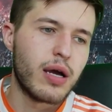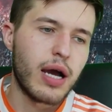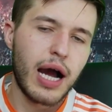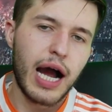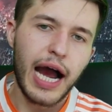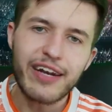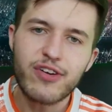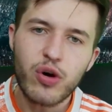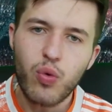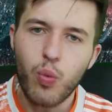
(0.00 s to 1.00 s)
I
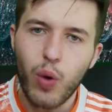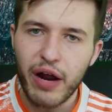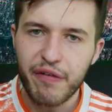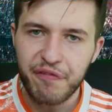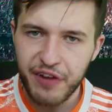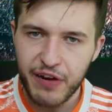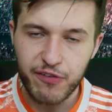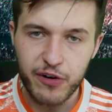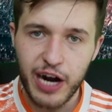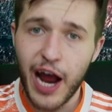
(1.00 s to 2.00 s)
don't want favor,
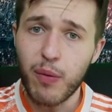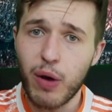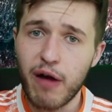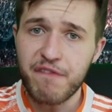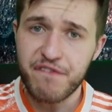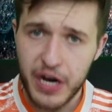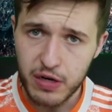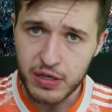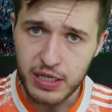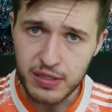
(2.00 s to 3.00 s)
I want
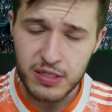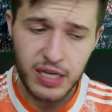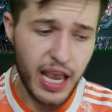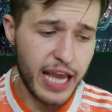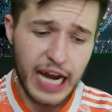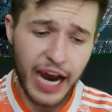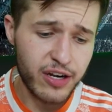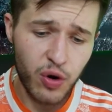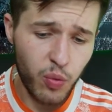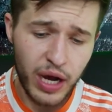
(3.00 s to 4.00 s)
fairness. And I don't
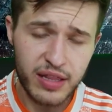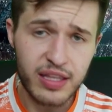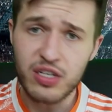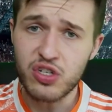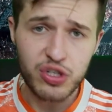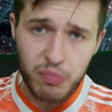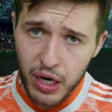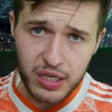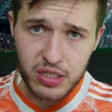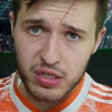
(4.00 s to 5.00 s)
want these
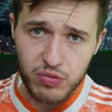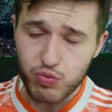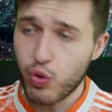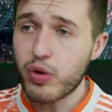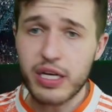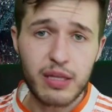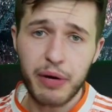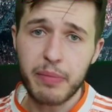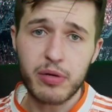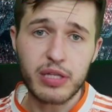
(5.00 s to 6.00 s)
schmucks ruining the
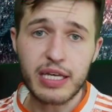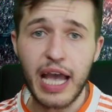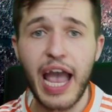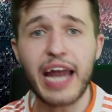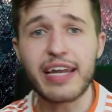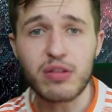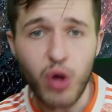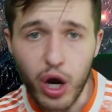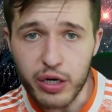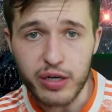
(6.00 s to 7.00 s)
Premier League any
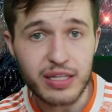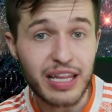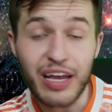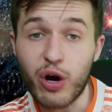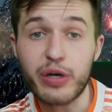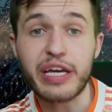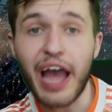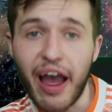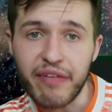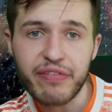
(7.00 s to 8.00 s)
longer than they already
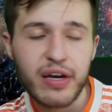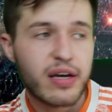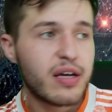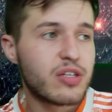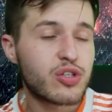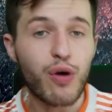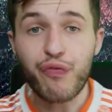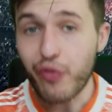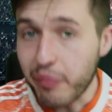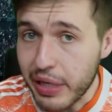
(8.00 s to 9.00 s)
have. So for me,